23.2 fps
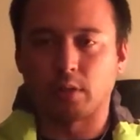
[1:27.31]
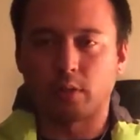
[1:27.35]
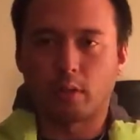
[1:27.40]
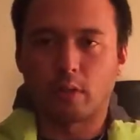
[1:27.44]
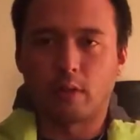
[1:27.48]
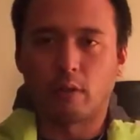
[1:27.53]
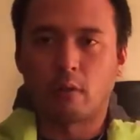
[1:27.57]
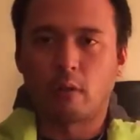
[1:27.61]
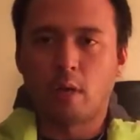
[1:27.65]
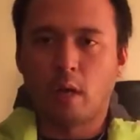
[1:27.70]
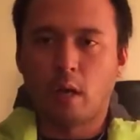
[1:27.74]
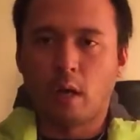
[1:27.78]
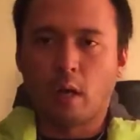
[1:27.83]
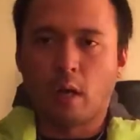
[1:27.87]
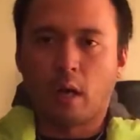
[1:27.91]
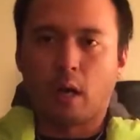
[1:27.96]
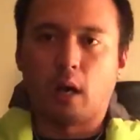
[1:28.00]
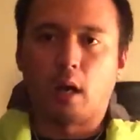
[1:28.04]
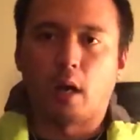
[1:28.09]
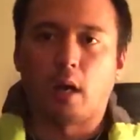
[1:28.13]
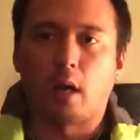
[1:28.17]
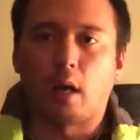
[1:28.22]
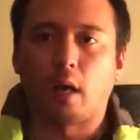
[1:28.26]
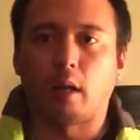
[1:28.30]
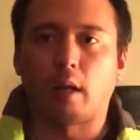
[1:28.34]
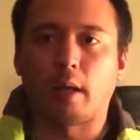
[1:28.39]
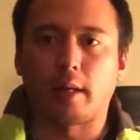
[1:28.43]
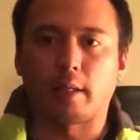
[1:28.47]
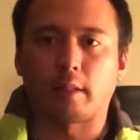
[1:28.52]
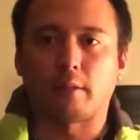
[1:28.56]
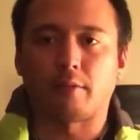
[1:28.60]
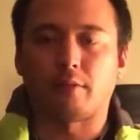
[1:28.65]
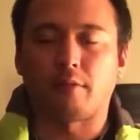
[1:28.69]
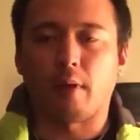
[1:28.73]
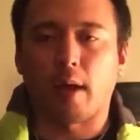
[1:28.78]
So I
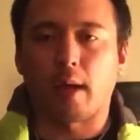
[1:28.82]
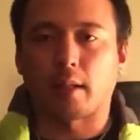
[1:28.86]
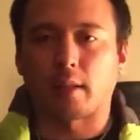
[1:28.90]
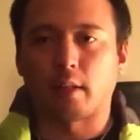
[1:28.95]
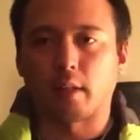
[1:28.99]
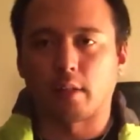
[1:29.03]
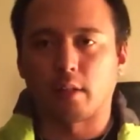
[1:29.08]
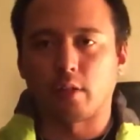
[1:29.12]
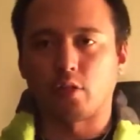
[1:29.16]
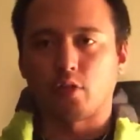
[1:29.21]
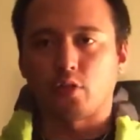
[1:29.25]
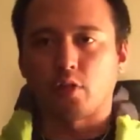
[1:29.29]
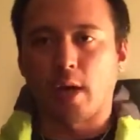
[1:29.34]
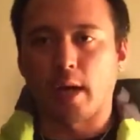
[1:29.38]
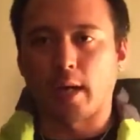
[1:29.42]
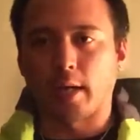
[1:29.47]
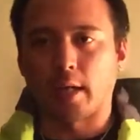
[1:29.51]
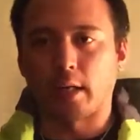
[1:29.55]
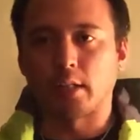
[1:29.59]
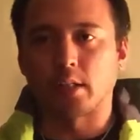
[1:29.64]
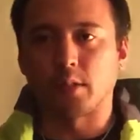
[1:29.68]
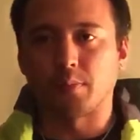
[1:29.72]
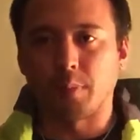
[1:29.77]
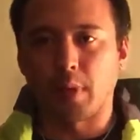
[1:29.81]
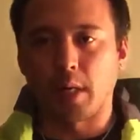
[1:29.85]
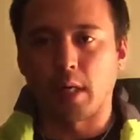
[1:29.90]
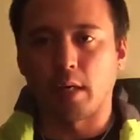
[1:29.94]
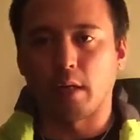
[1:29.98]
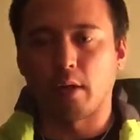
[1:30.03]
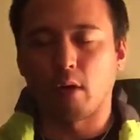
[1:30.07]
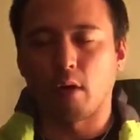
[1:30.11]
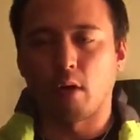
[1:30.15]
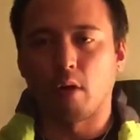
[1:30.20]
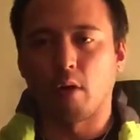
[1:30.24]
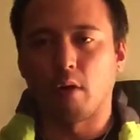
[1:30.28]
like the fact that this jacket is
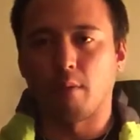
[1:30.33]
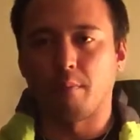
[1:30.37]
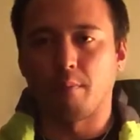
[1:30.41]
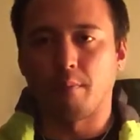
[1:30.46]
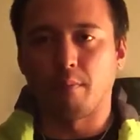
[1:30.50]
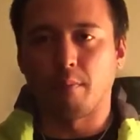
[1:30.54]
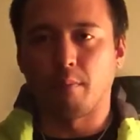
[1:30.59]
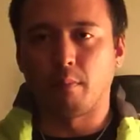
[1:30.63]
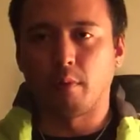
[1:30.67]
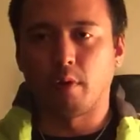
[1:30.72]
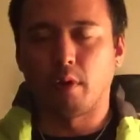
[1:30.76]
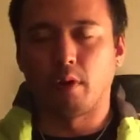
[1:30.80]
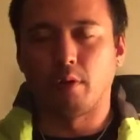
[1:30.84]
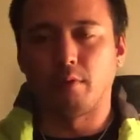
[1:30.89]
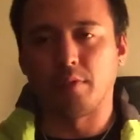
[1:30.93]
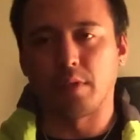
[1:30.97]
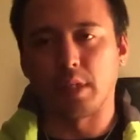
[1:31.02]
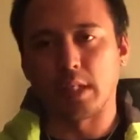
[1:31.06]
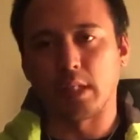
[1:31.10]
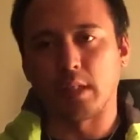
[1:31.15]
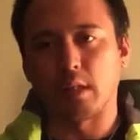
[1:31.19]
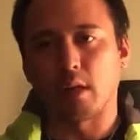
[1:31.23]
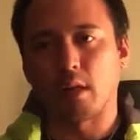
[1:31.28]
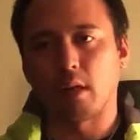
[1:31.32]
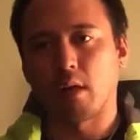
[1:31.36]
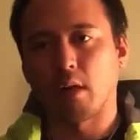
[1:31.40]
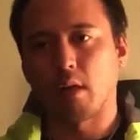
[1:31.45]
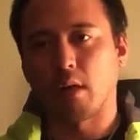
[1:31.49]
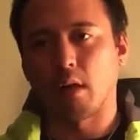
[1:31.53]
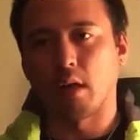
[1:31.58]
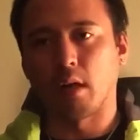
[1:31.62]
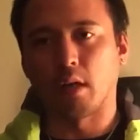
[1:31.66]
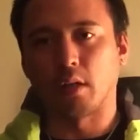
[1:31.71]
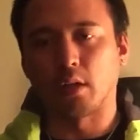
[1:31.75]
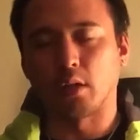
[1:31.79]
made of the
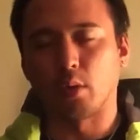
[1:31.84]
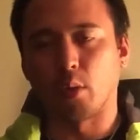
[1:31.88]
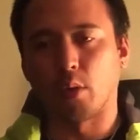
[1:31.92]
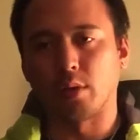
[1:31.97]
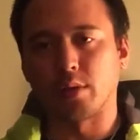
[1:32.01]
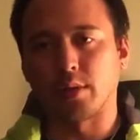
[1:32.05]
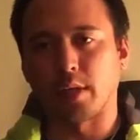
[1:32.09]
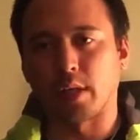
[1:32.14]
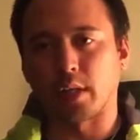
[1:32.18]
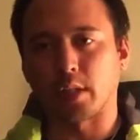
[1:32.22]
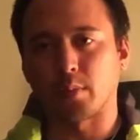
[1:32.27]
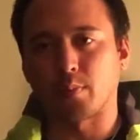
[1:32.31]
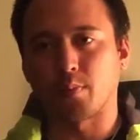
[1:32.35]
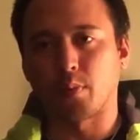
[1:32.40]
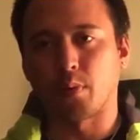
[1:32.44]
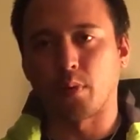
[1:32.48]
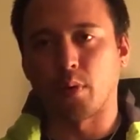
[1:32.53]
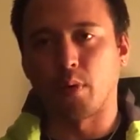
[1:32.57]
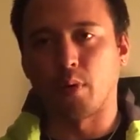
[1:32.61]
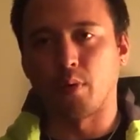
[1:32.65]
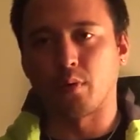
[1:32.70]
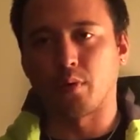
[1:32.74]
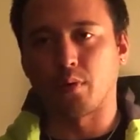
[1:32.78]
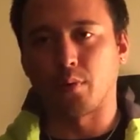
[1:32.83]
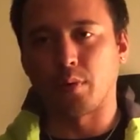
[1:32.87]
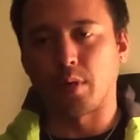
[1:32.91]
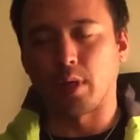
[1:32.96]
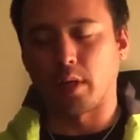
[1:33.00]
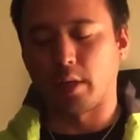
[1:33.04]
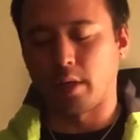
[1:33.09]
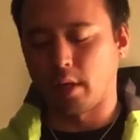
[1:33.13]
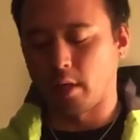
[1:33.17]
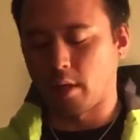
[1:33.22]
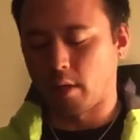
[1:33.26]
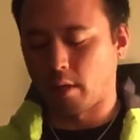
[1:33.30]
Gore-Tex Pro
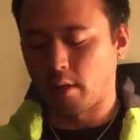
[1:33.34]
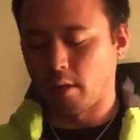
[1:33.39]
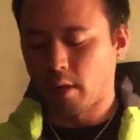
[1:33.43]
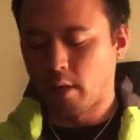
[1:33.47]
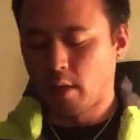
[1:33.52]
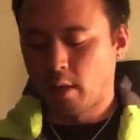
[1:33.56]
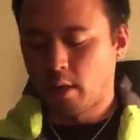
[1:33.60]
3-layer,